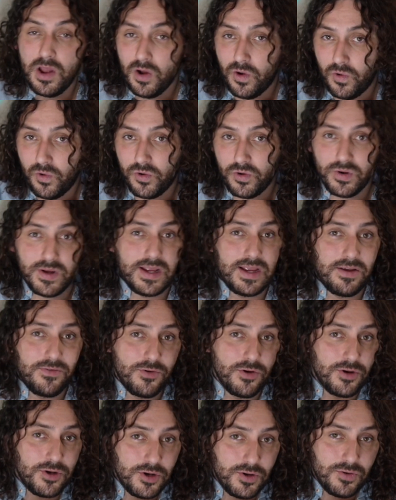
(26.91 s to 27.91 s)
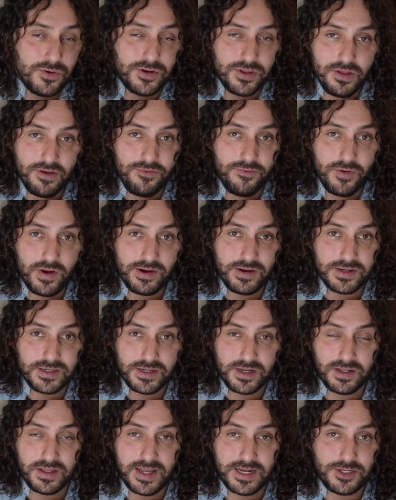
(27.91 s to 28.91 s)
or if you're new to the fragrance
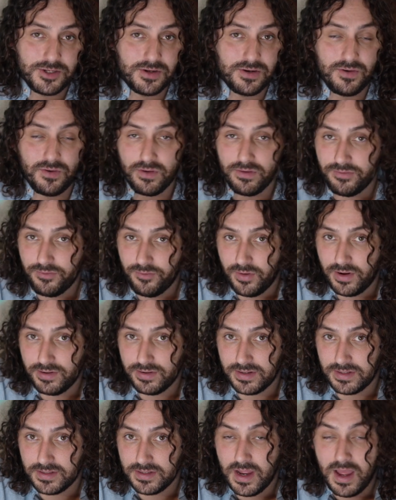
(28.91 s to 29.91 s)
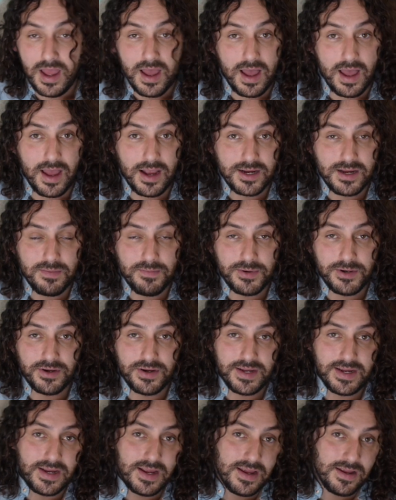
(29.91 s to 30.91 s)
collection or fragrance Uh,
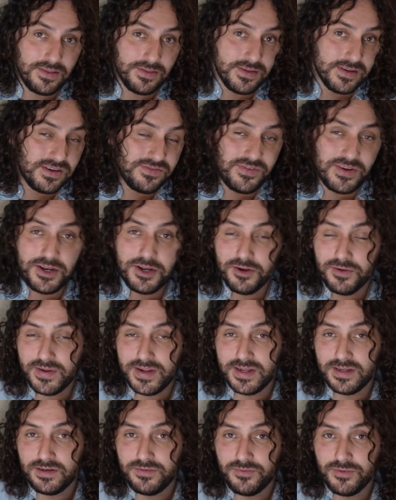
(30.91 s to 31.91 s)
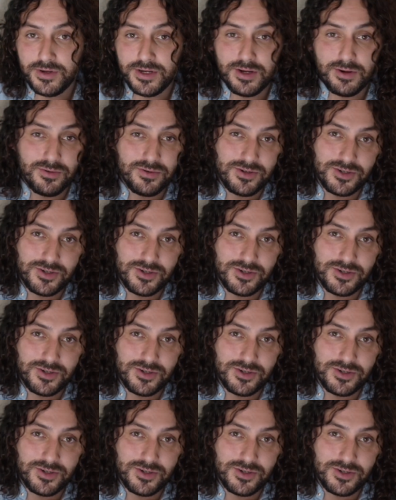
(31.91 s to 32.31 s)
community, this video is for you.